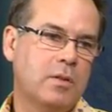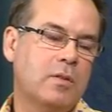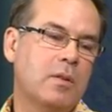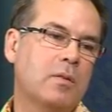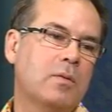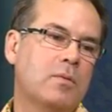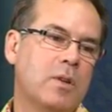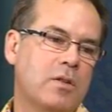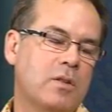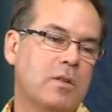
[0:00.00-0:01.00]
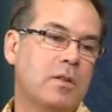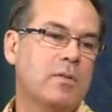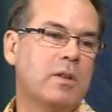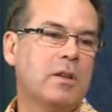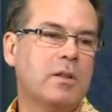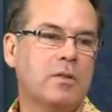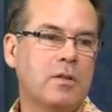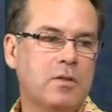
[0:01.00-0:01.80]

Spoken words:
So rashes in their ears,